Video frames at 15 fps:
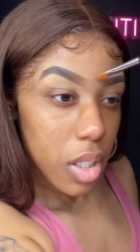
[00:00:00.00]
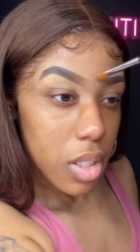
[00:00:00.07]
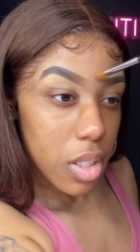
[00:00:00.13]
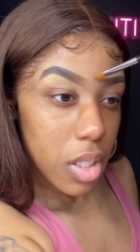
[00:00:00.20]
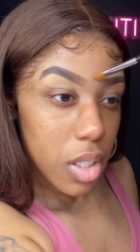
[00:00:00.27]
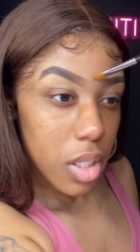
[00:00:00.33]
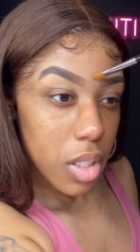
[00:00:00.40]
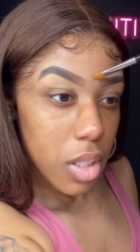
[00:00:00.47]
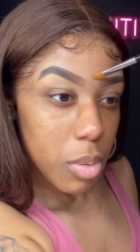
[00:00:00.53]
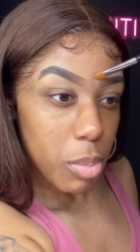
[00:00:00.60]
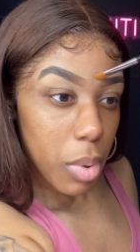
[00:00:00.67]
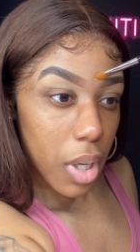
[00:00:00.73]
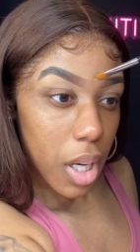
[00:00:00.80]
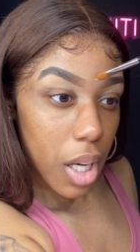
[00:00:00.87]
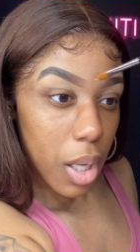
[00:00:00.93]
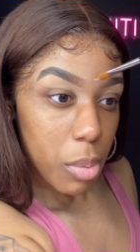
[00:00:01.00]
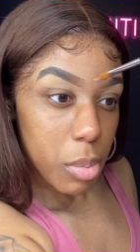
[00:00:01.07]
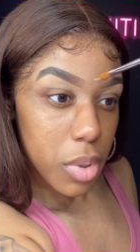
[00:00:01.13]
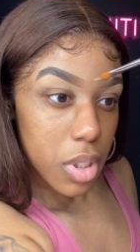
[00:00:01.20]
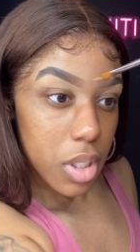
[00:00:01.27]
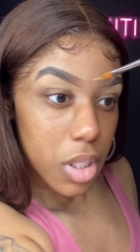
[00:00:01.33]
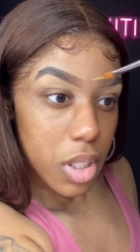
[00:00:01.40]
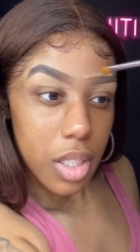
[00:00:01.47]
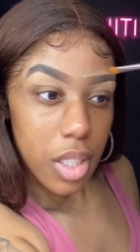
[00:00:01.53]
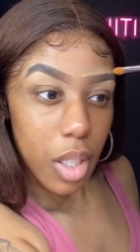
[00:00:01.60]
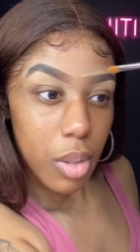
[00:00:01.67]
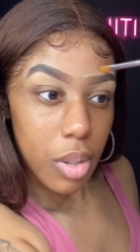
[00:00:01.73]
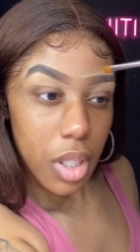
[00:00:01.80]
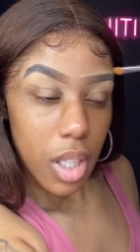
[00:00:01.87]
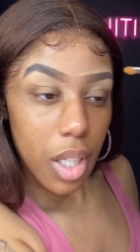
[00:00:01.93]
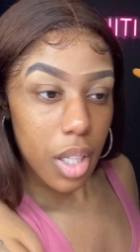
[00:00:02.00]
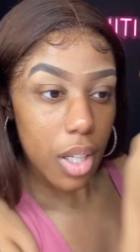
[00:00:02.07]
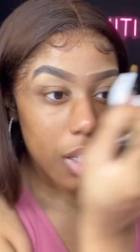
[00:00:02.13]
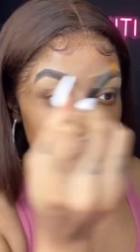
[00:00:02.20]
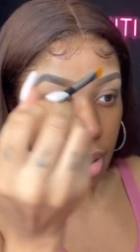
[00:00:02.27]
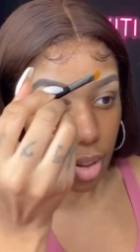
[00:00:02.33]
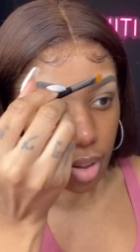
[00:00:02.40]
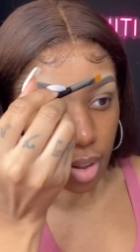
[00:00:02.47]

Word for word: to the Bahamas. So yeah,